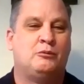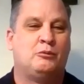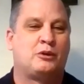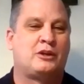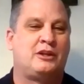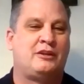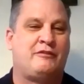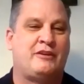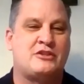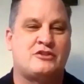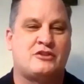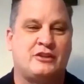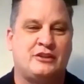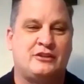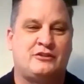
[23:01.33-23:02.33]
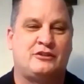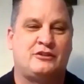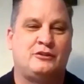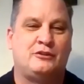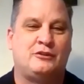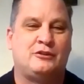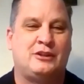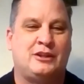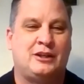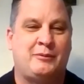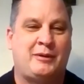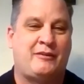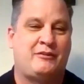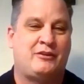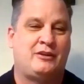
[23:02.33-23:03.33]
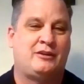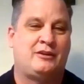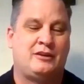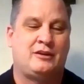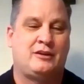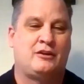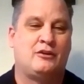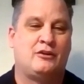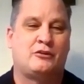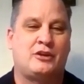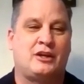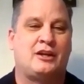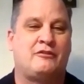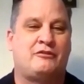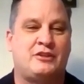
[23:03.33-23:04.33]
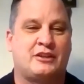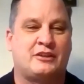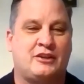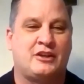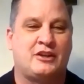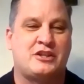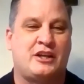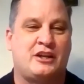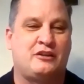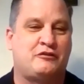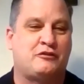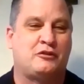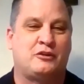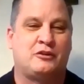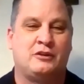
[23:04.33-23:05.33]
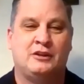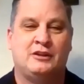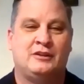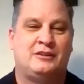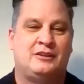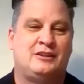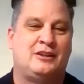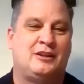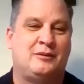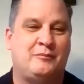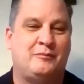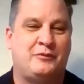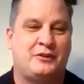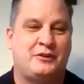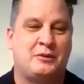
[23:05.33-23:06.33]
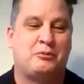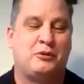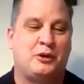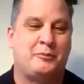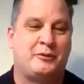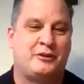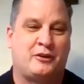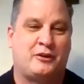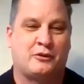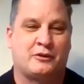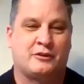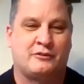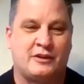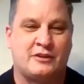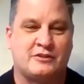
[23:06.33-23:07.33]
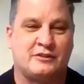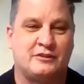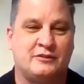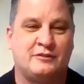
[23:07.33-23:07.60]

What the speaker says: we're going to venture into having our own kind of TikTok channel for the employment in our organization.